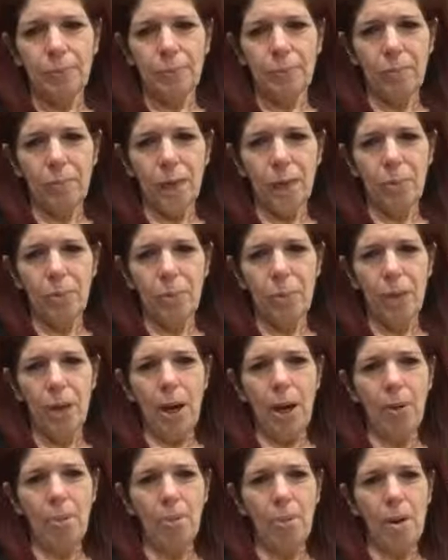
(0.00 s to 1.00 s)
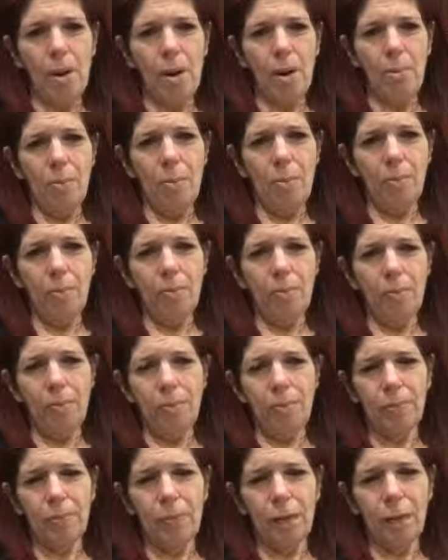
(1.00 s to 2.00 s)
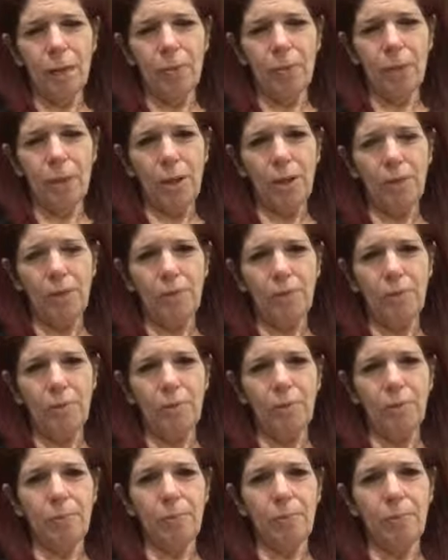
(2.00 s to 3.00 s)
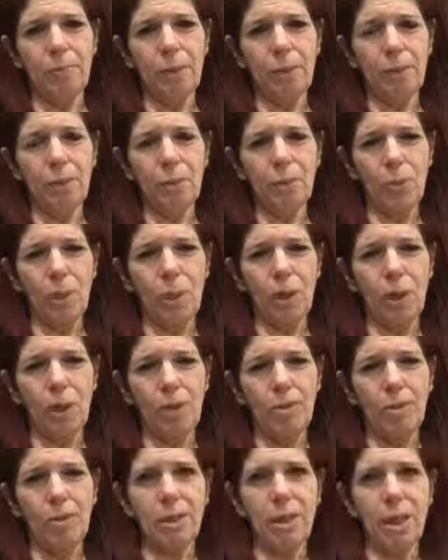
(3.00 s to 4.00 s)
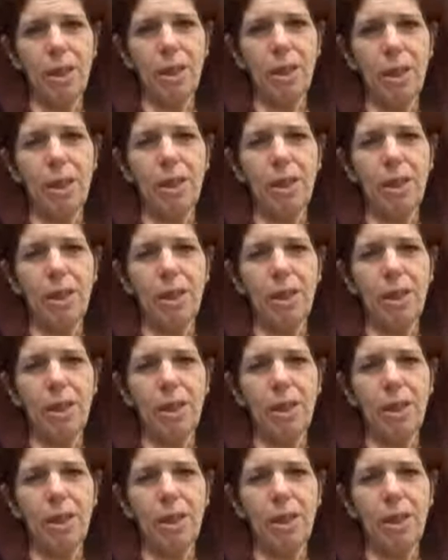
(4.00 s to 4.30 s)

I'm a proud mom. I've raised 3 kids that